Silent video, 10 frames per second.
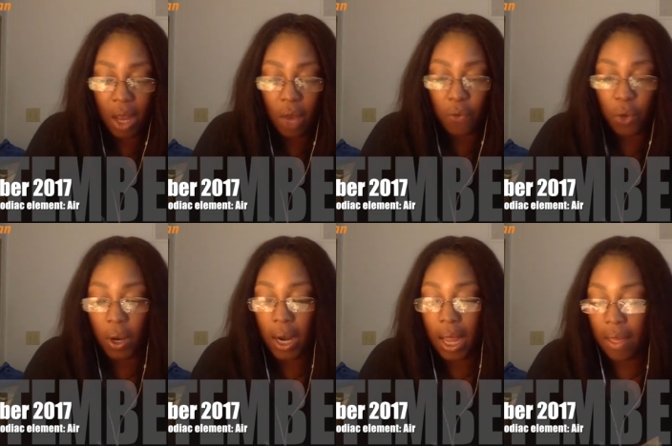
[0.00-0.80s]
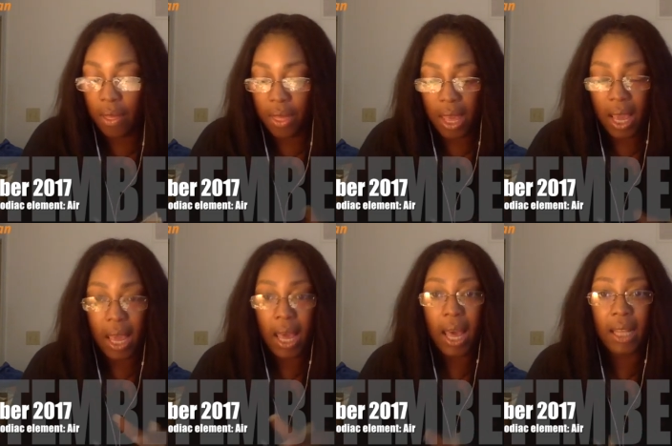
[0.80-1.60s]
for
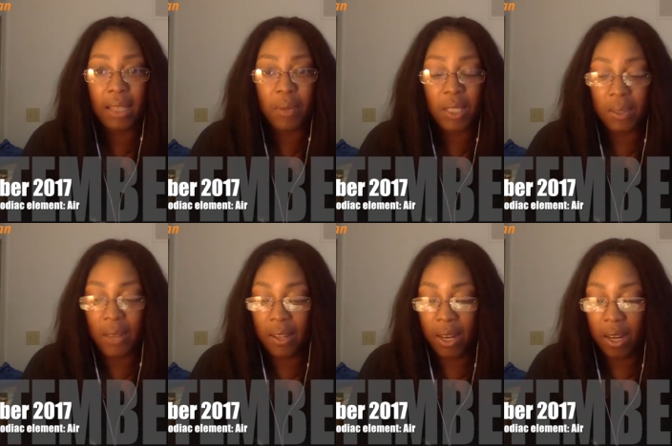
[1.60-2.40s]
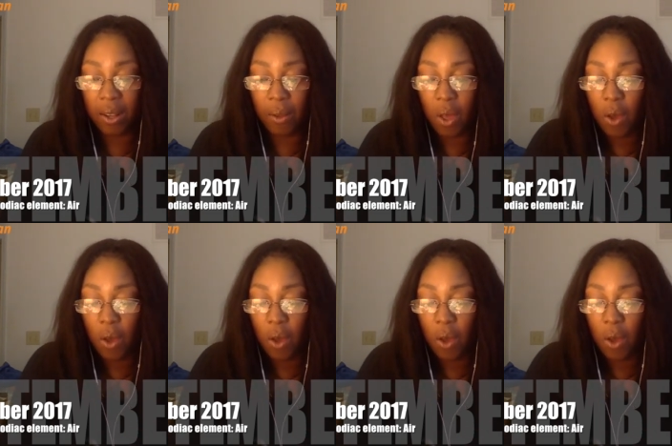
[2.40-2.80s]
the atmospherical,